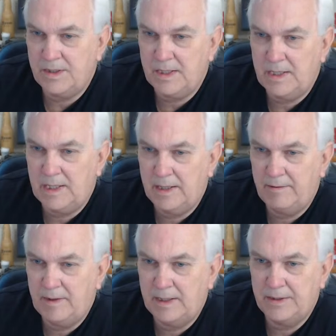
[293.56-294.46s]
see,
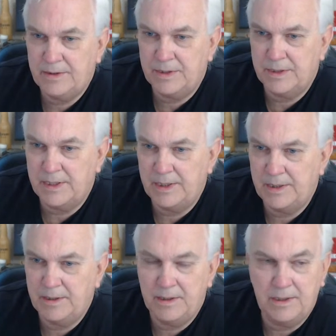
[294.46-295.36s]
Kevin Els is
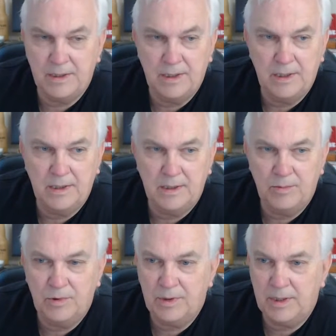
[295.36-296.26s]
here.
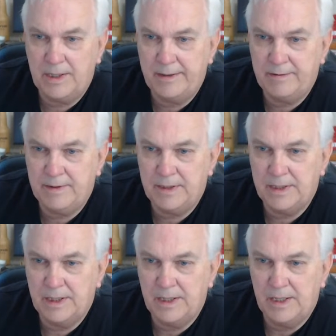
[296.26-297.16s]
Good morning, Kevin.